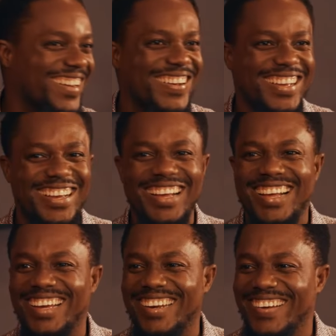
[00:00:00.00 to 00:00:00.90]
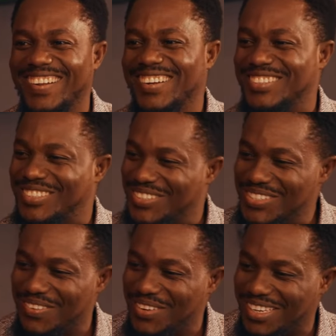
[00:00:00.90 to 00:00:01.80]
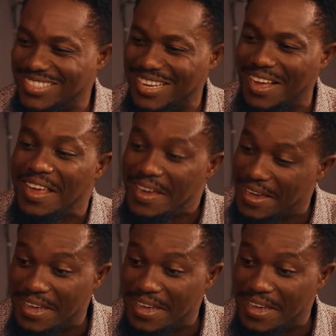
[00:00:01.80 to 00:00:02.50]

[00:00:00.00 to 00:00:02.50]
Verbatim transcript: here. And, um, you know, the juice of the guitar.